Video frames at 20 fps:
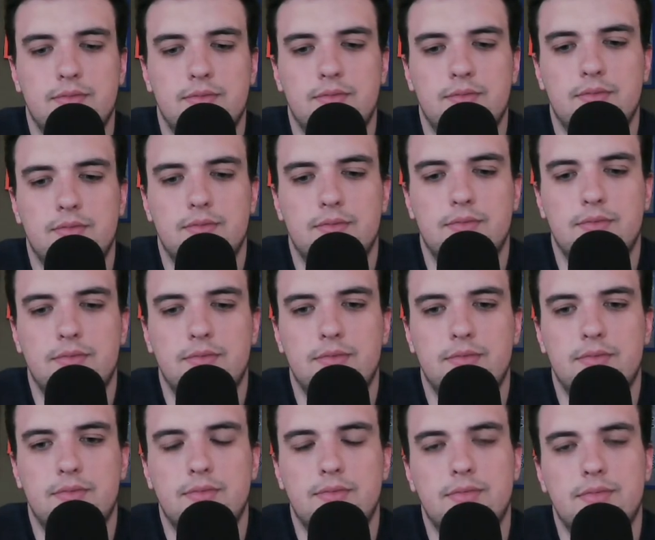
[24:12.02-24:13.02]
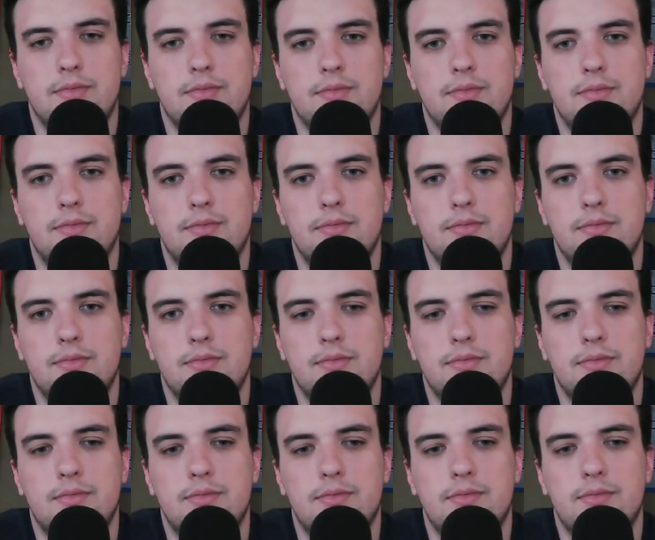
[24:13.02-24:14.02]

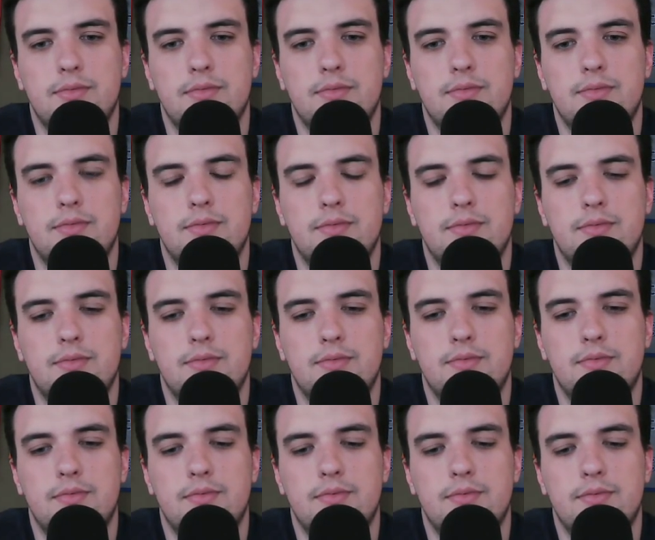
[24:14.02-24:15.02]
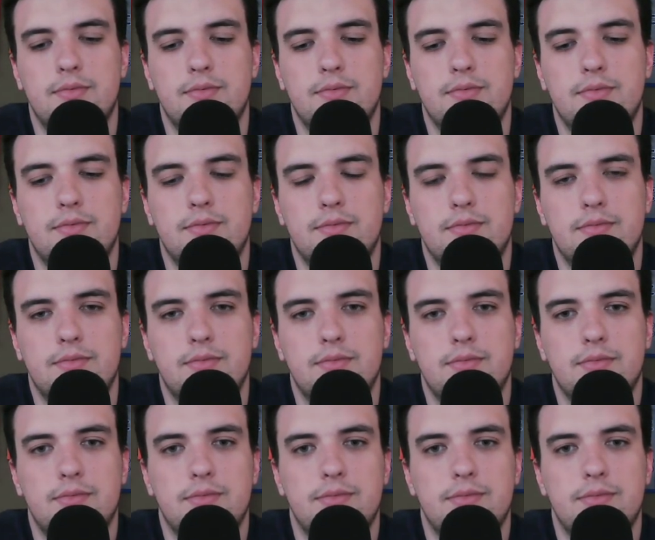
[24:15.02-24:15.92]
This person isn't speaking.